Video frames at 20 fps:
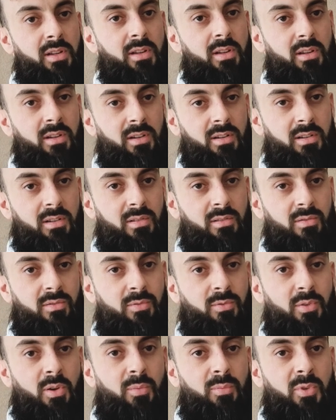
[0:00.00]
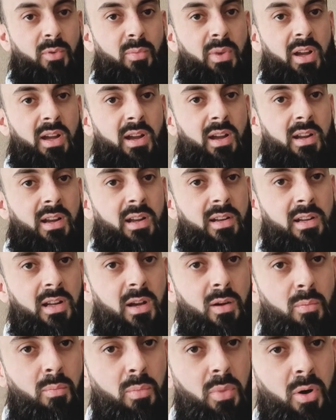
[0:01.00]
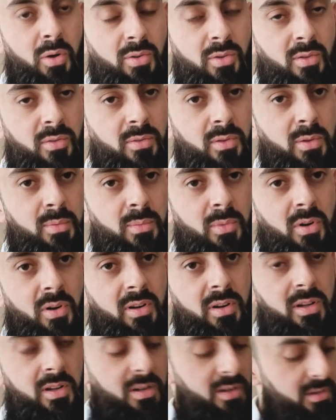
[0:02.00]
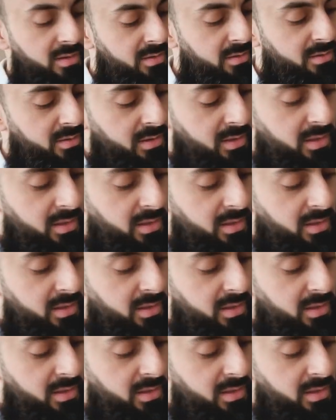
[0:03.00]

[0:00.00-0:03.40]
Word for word: here, from the back, and now both of them are here.